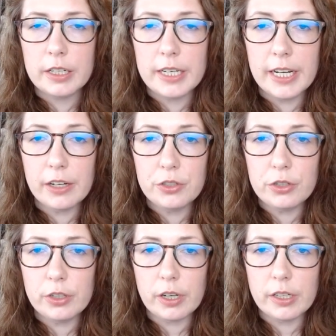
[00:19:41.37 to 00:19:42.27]
Nick
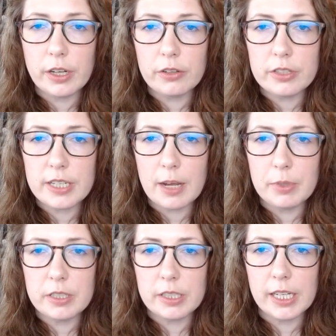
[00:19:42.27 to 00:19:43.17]
took another
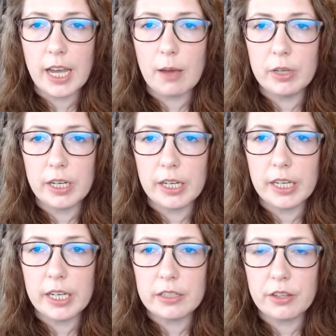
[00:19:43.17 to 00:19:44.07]
step into the cabin and
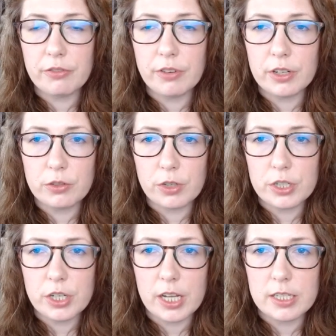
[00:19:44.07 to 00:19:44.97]
kicked the front door
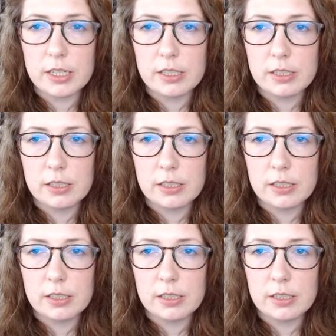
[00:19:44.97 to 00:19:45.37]
shut.